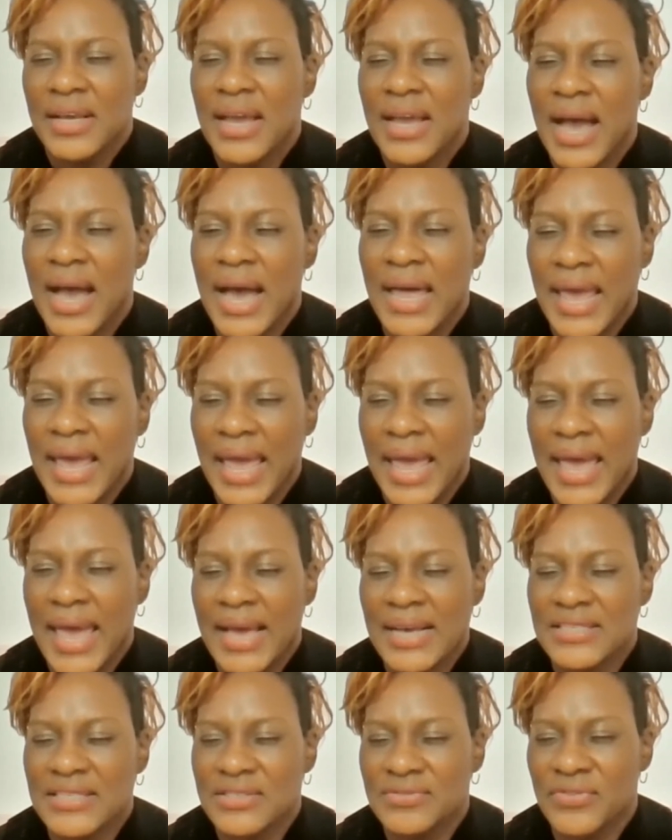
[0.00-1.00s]
God, I
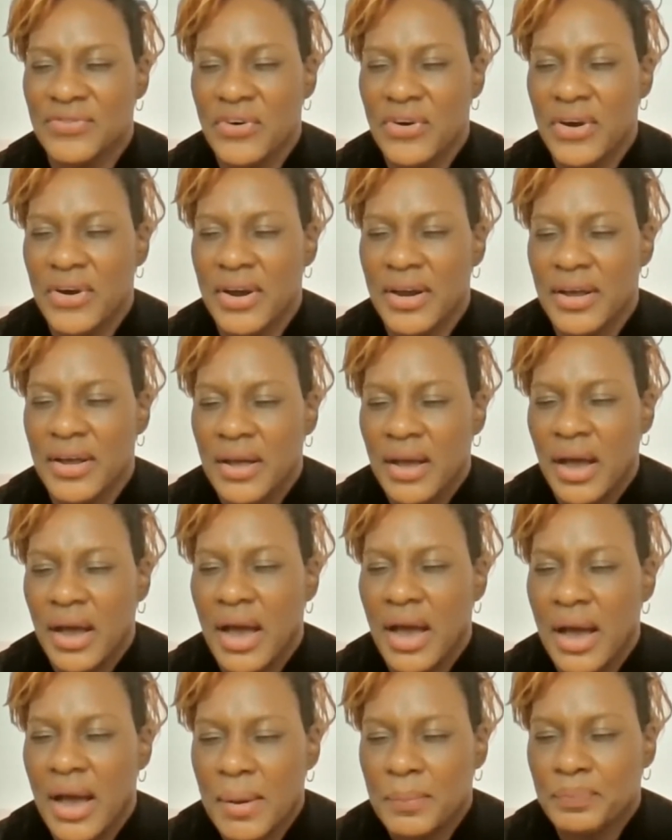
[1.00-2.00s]
ask for
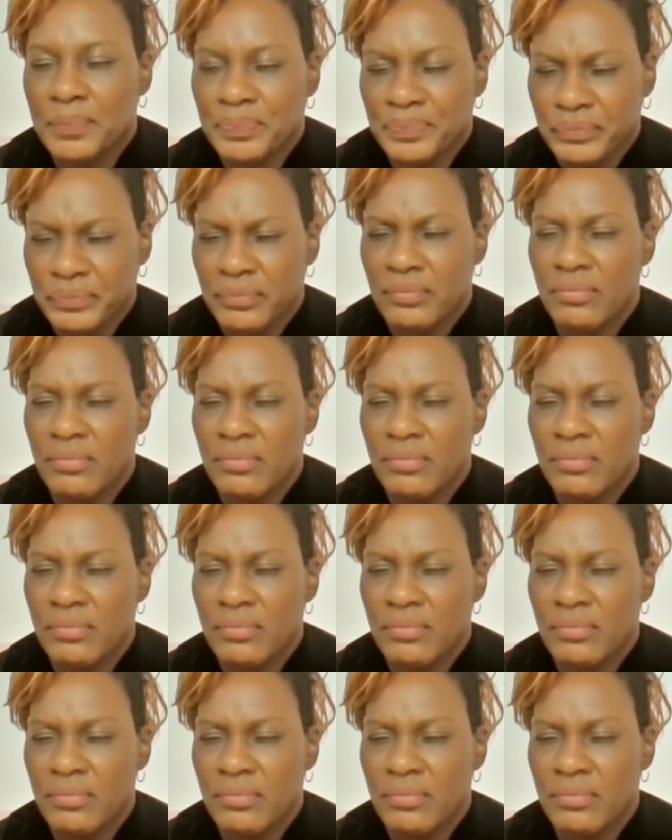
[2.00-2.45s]
um,